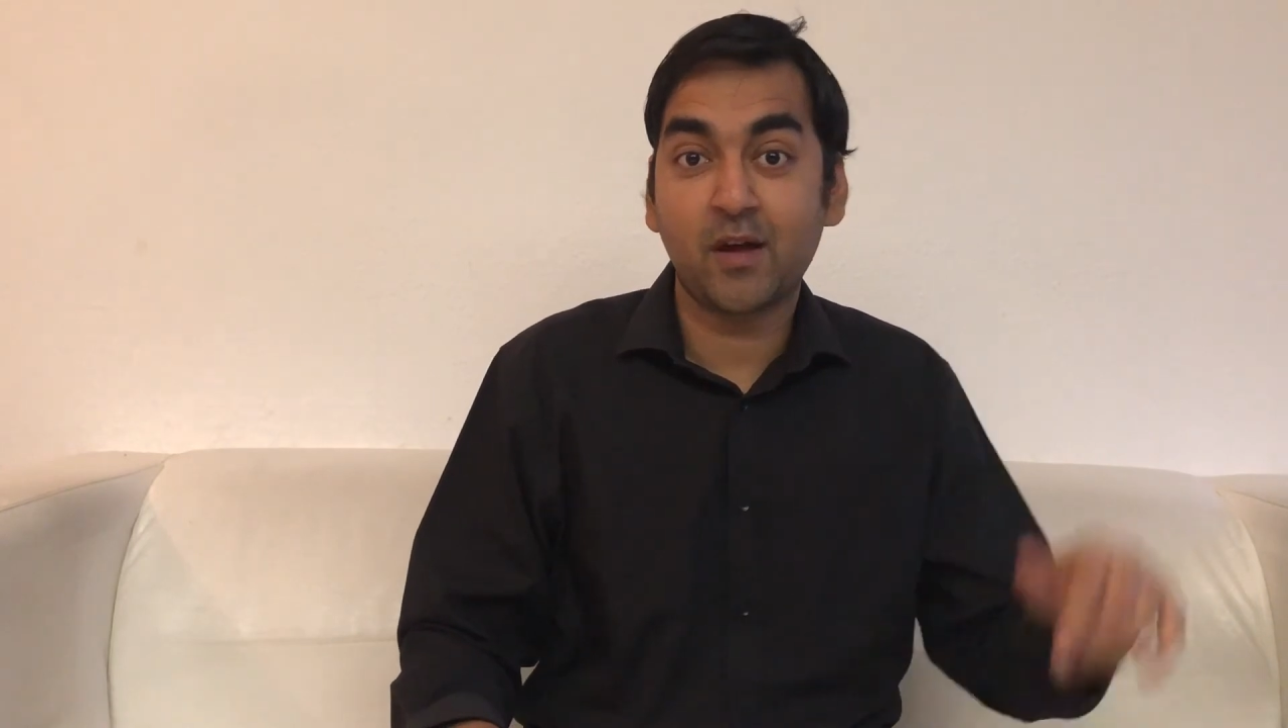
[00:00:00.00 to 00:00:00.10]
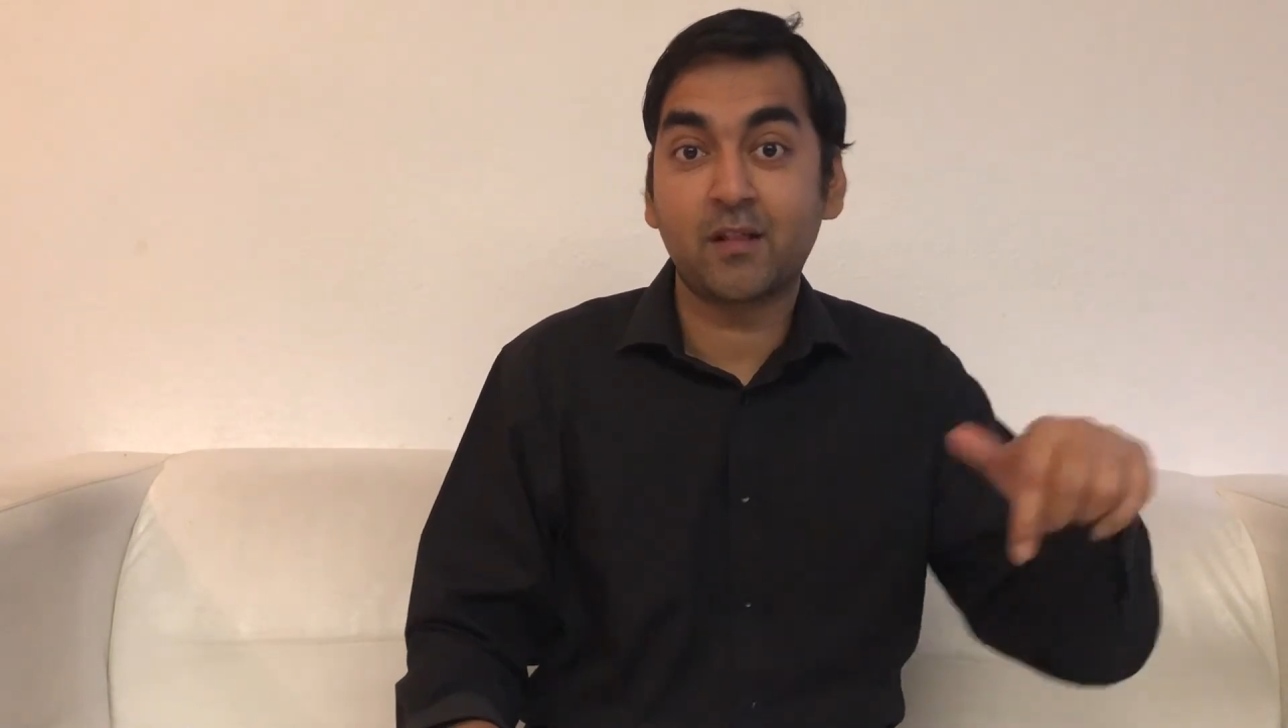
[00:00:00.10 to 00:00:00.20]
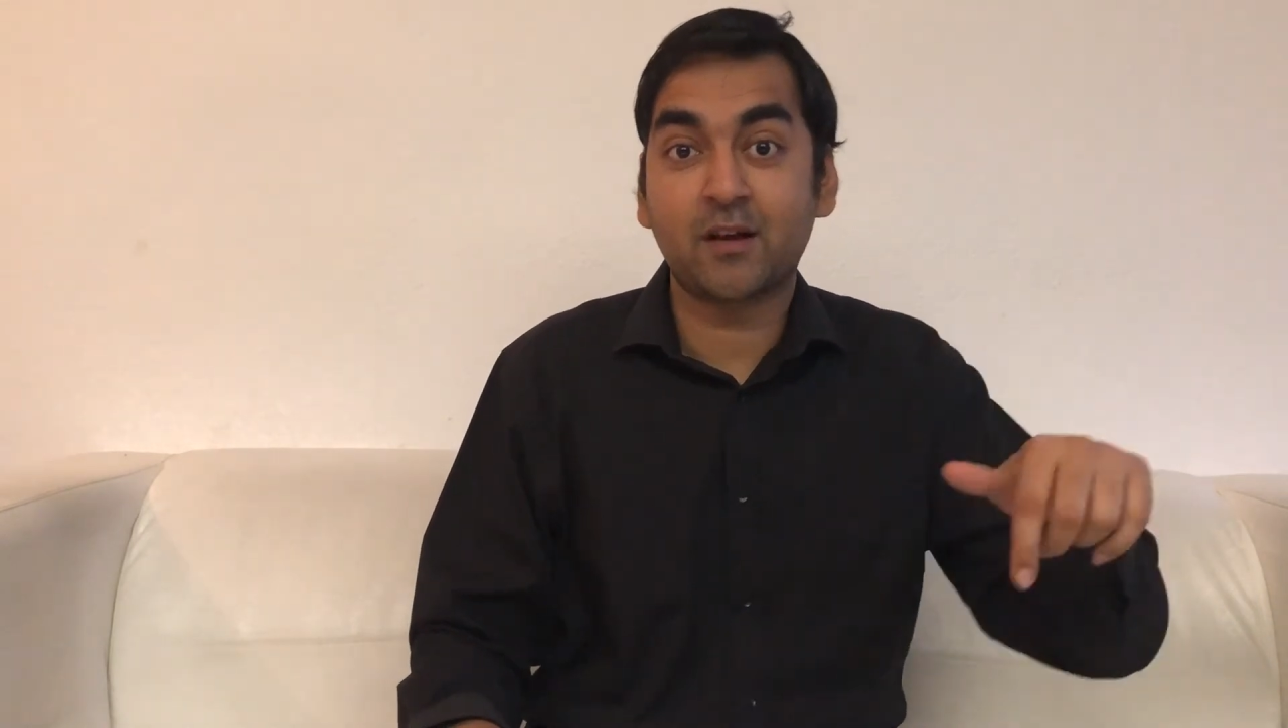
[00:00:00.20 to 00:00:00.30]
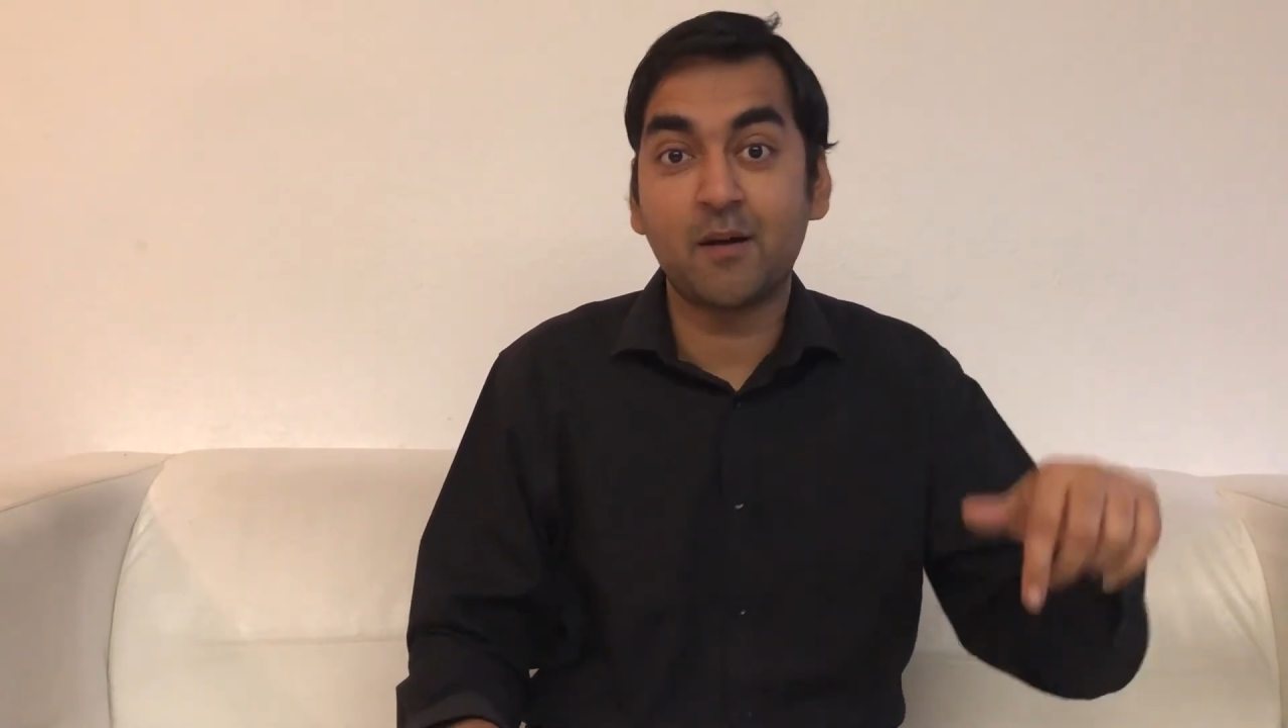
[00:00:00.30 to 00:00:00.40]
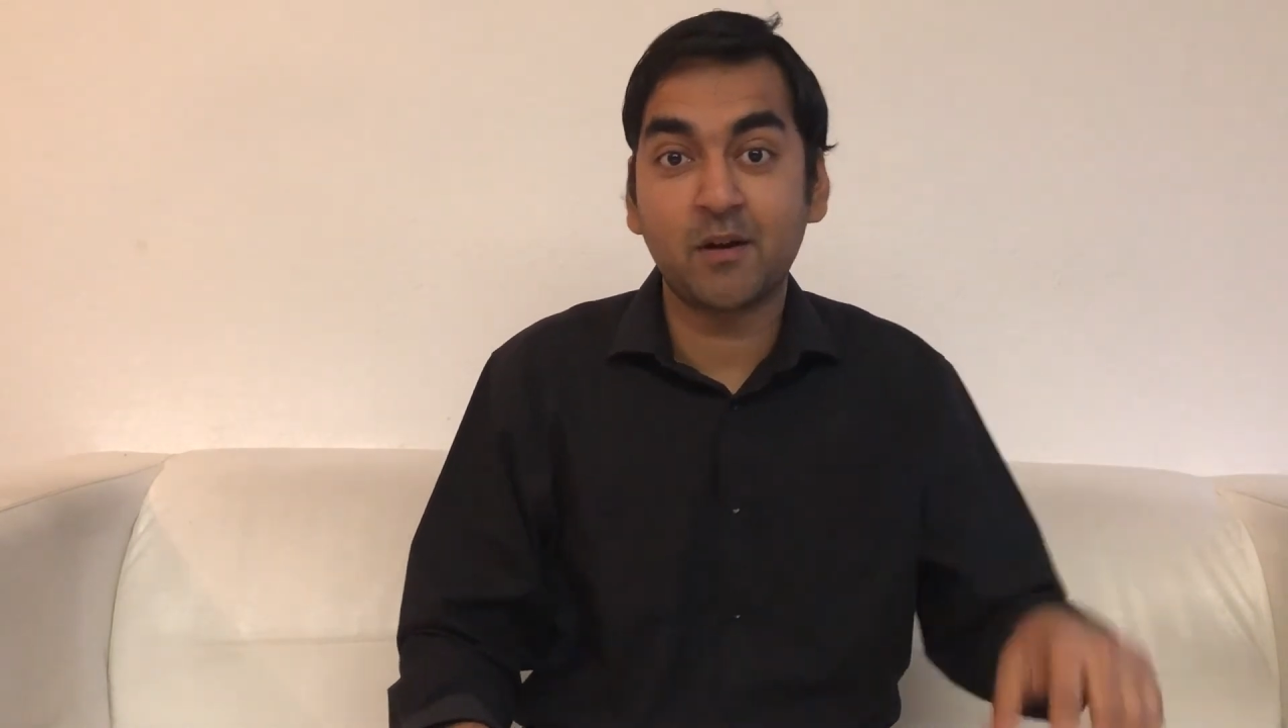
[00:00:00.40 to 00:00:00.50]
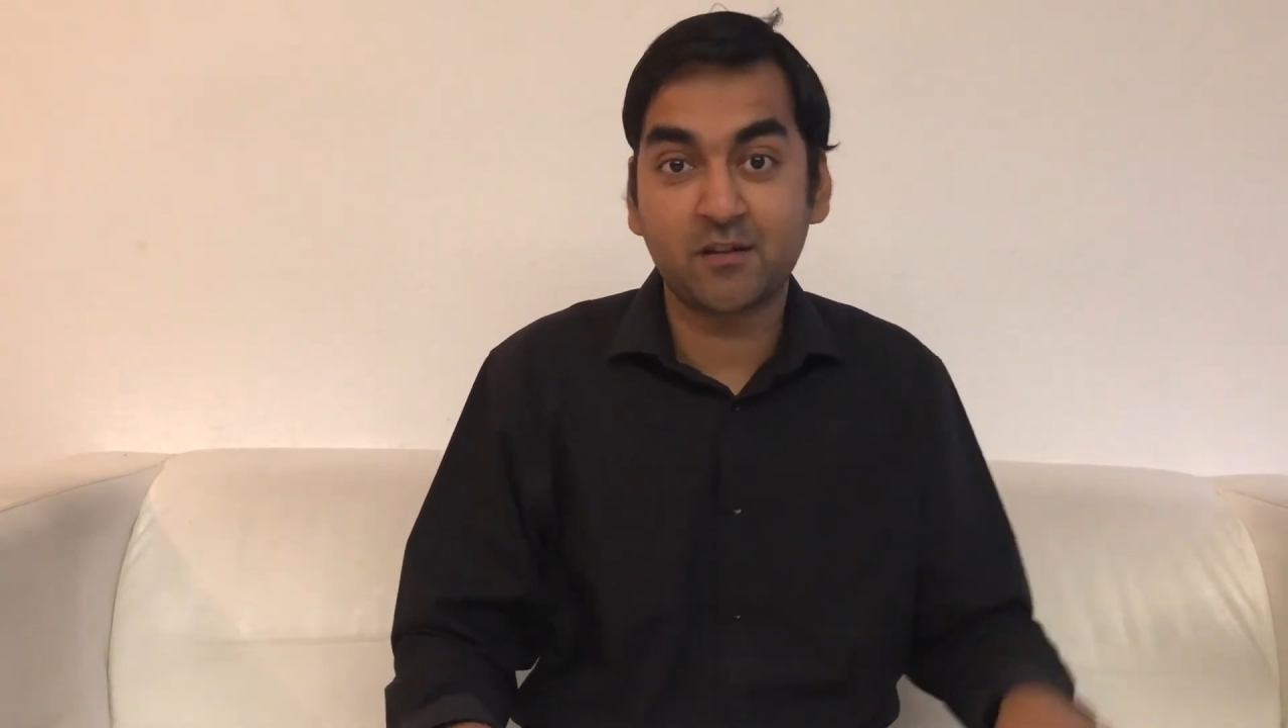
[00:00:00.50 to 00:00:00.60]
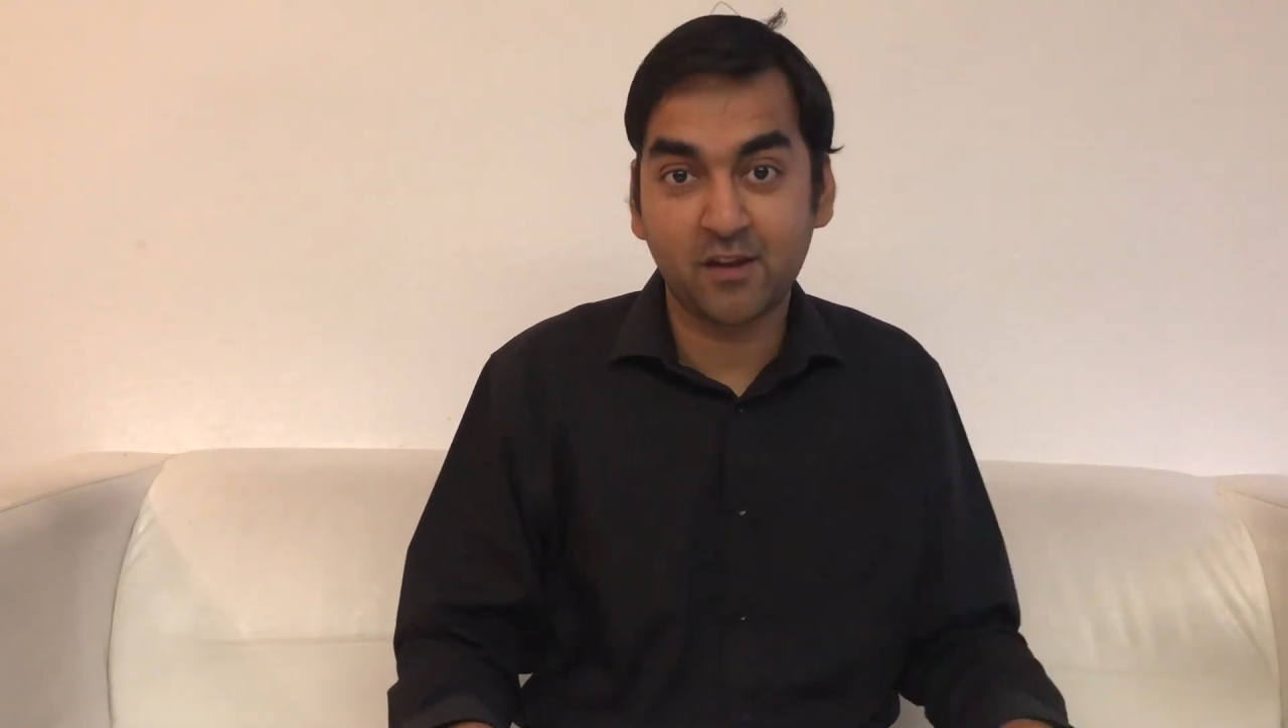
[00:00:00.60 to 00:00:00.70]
in the comment